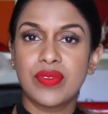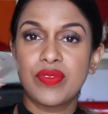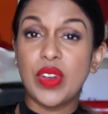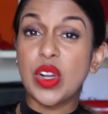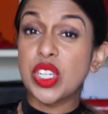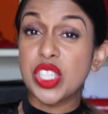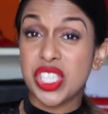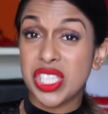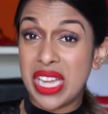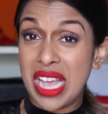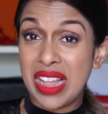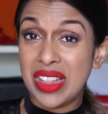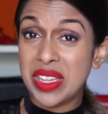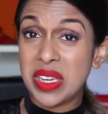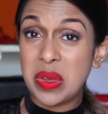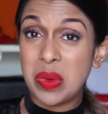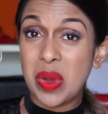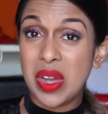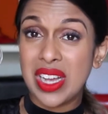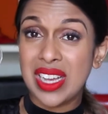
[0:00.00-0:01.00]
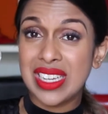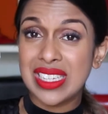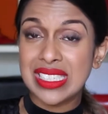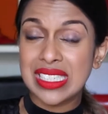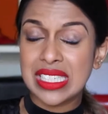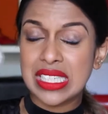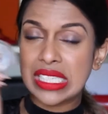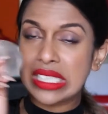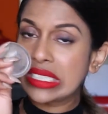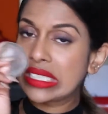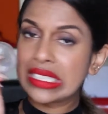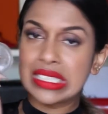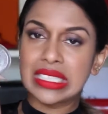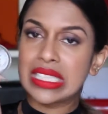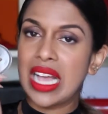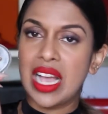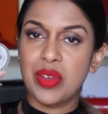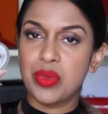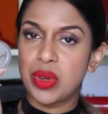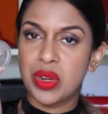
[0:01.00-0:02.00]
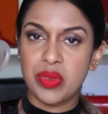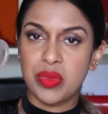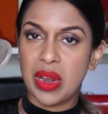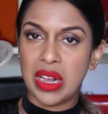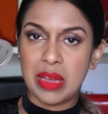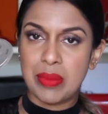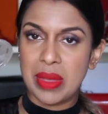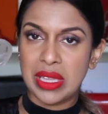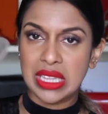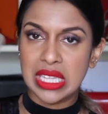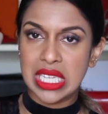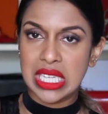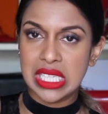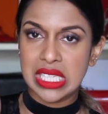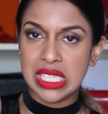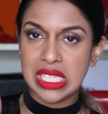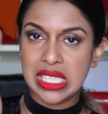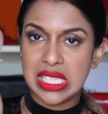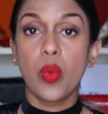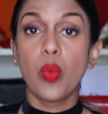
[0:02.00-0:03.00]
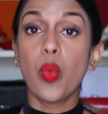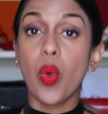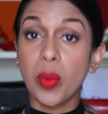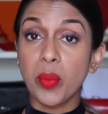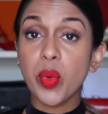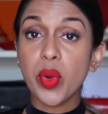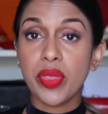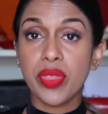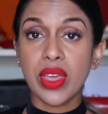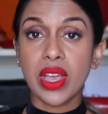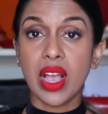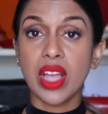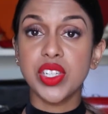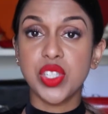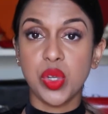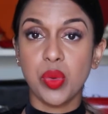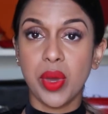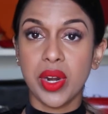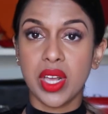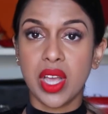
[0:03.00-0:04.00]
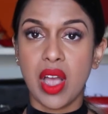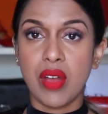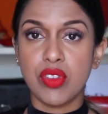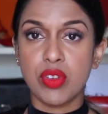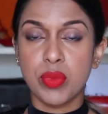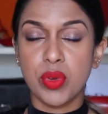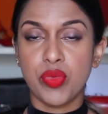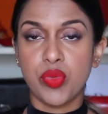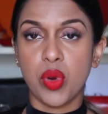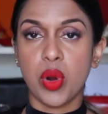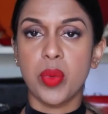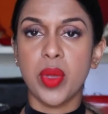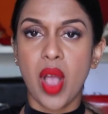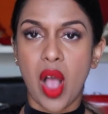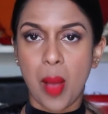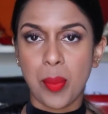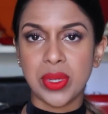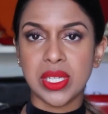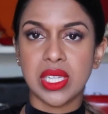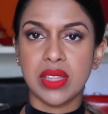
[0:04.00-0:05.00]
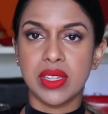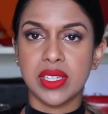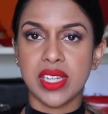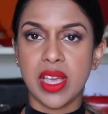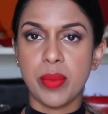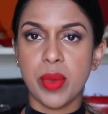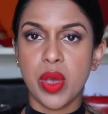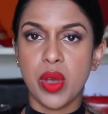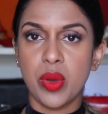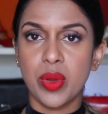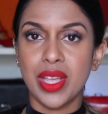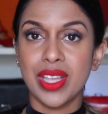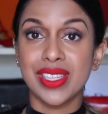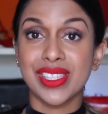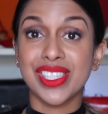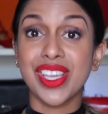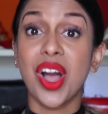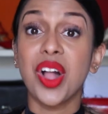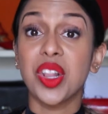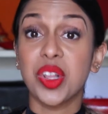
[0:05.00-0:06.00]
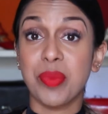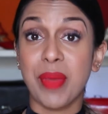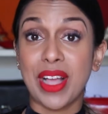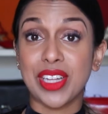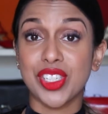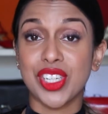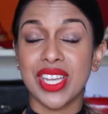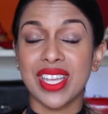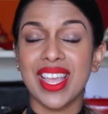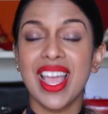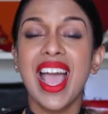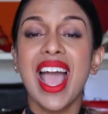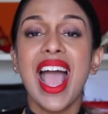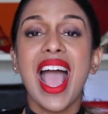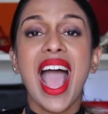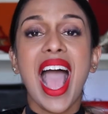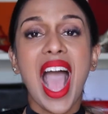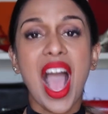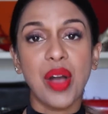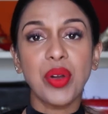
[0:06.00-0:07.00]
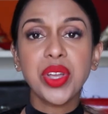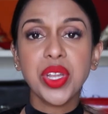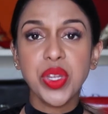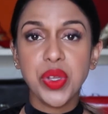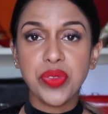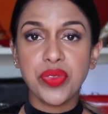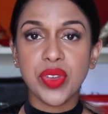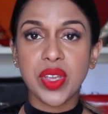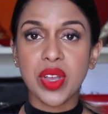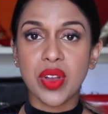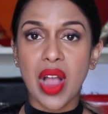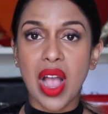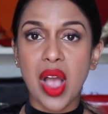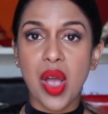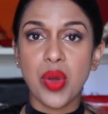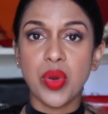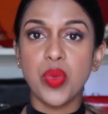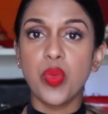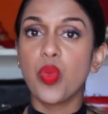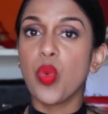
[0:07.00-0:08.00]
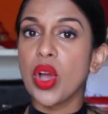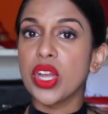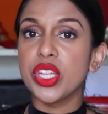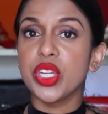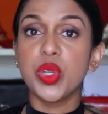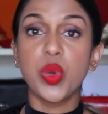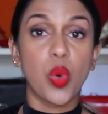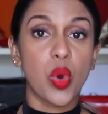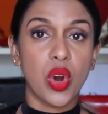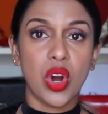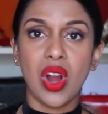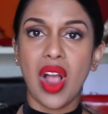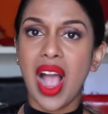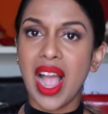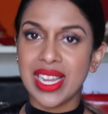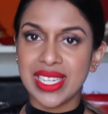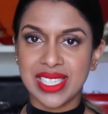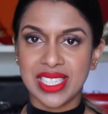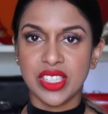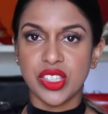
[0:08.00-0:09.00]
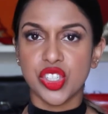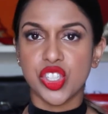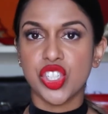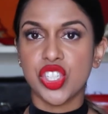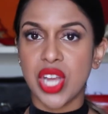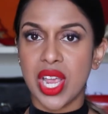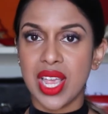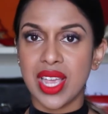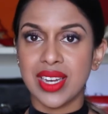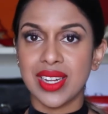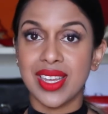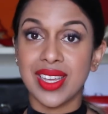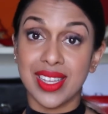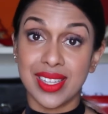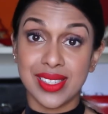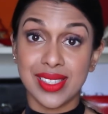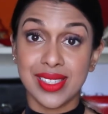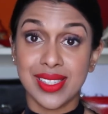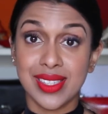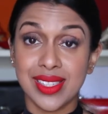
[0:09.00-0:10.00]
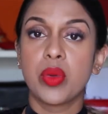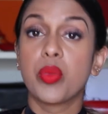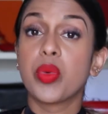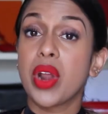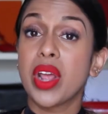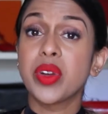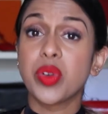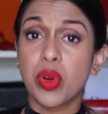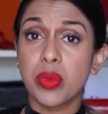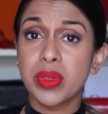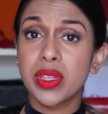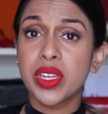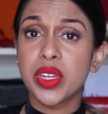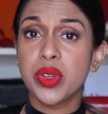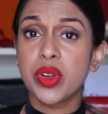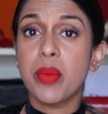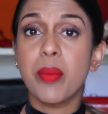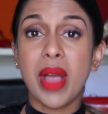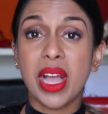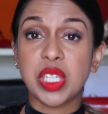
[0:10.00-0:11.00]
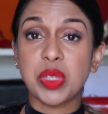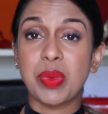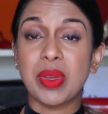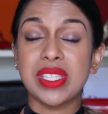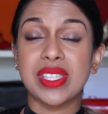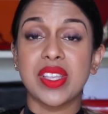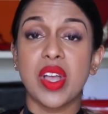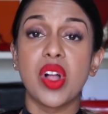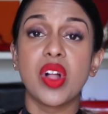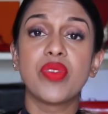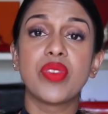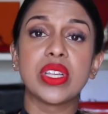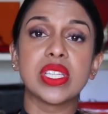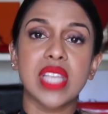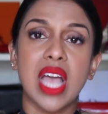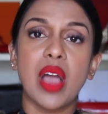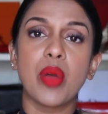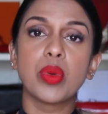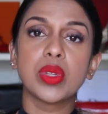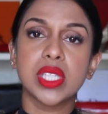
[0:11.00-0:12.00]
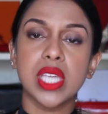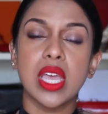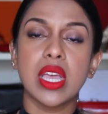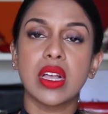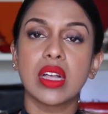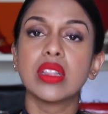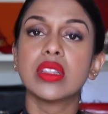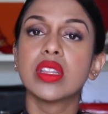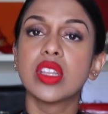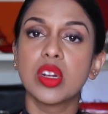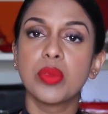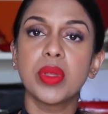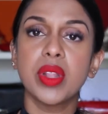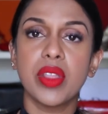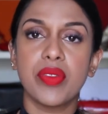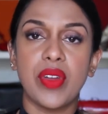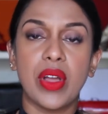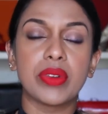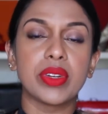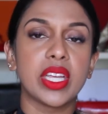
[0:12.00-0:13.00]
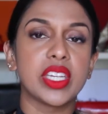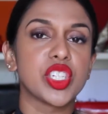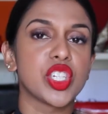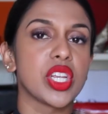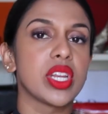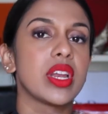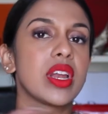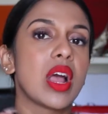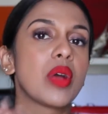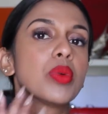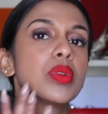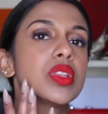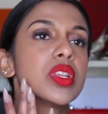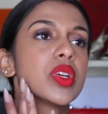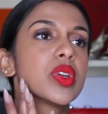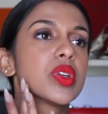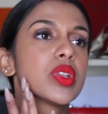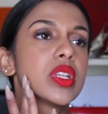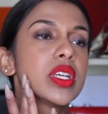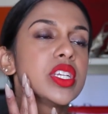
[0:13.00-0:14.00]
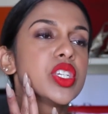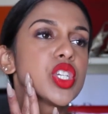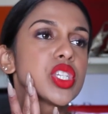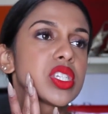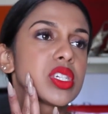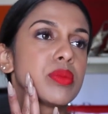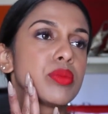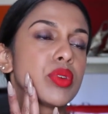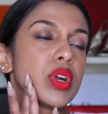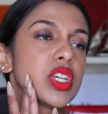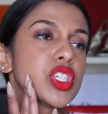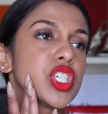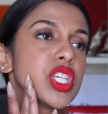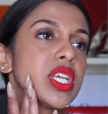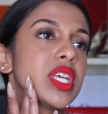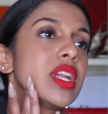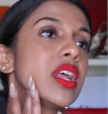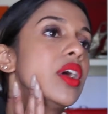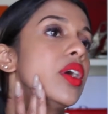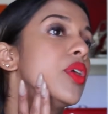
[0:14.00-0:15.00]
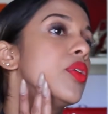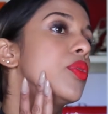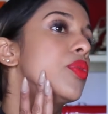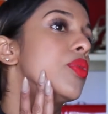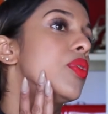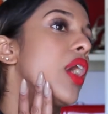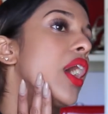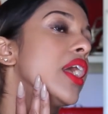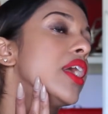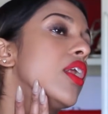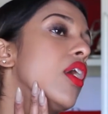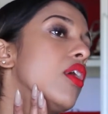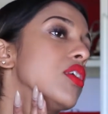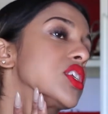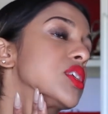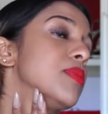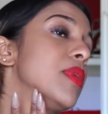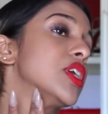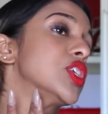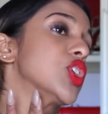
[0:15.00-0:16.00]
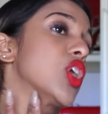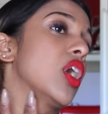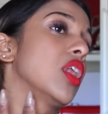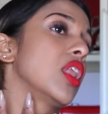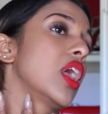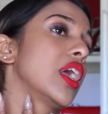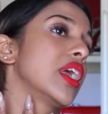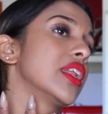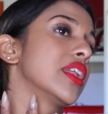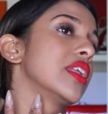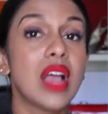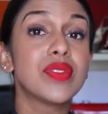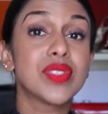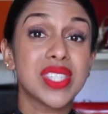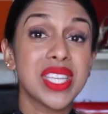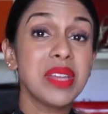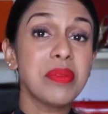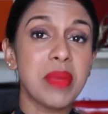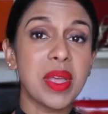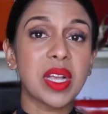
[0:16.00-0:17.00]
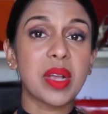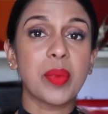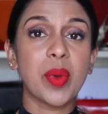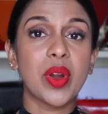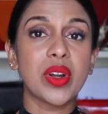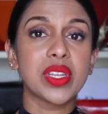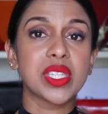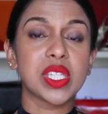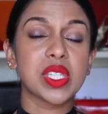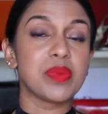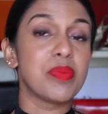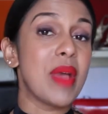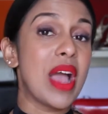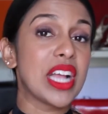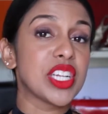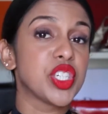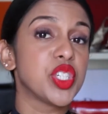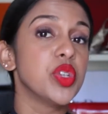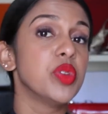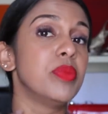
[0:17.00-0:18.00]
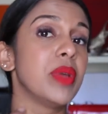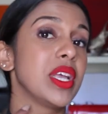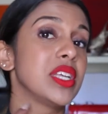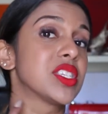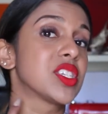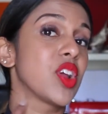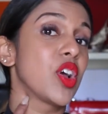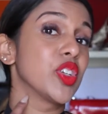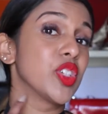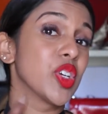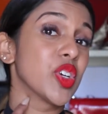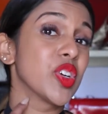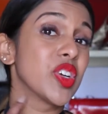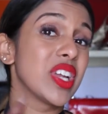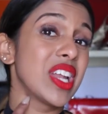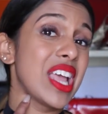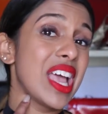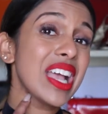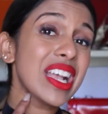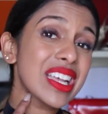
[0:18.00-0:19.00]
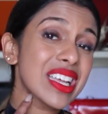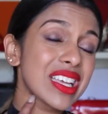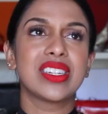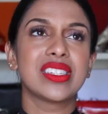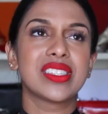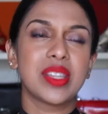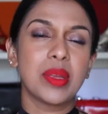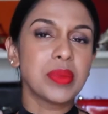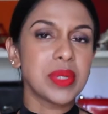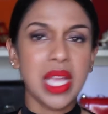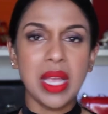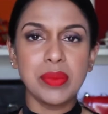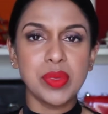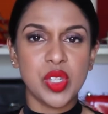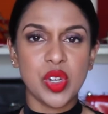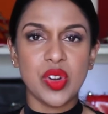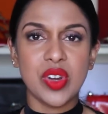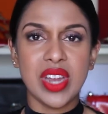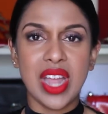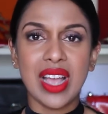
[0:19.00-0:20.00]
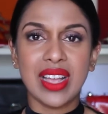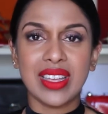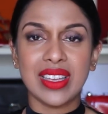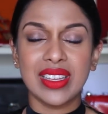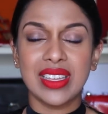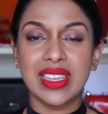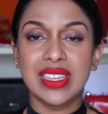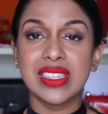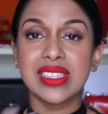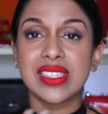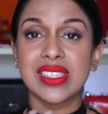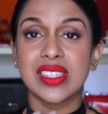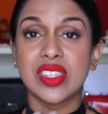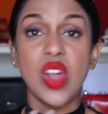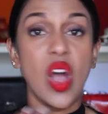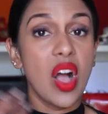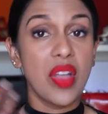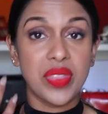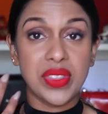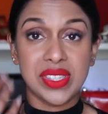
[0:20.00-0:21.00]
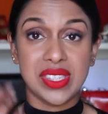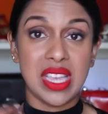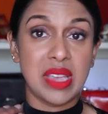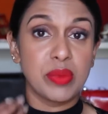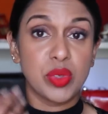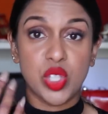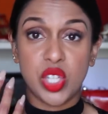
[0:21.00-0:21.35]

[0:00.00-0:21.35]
functionality wise, I wouldn't recommend these. One more thing I do want to cover before we hop into the demo is color matching. How can you figure out what your ideal shade is? What I normally do to match myself is I will take a little bit of foundation and I will literally just brush it right onto my jawline. I've seen makeup artists match you based on your neck. Sometimes your neck is not the same